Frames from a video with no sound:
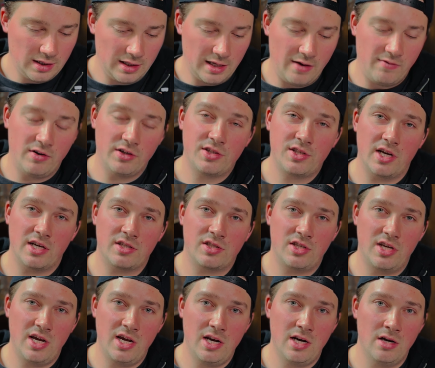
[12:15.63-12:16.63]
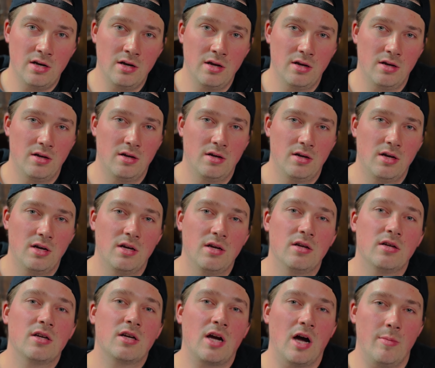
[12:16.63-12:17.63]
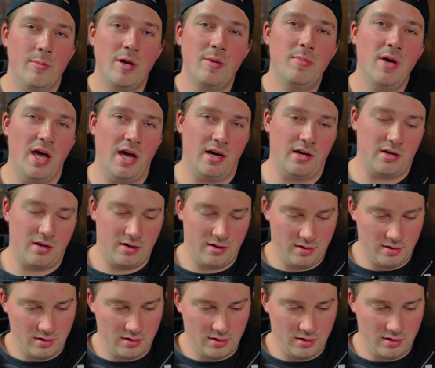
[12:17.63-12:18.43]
Level 16, coming back.